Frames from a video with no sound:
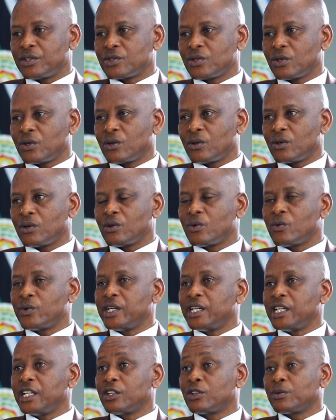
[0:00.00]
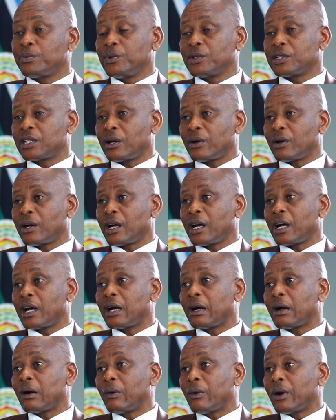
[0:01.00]
So we need to put
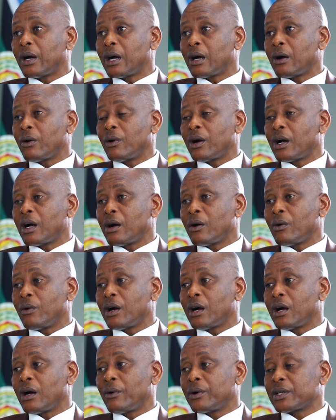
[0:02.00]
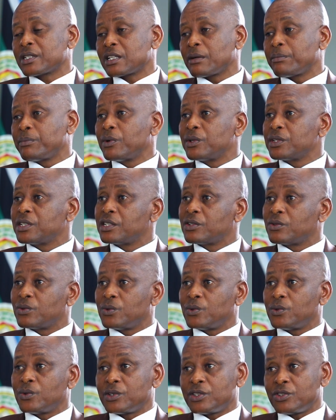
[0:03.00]
our support
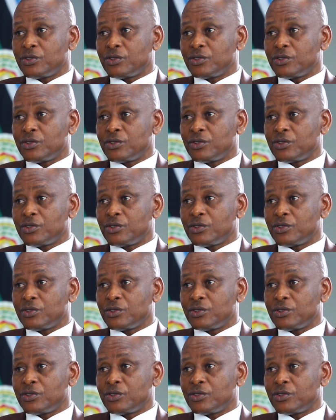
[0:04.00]
to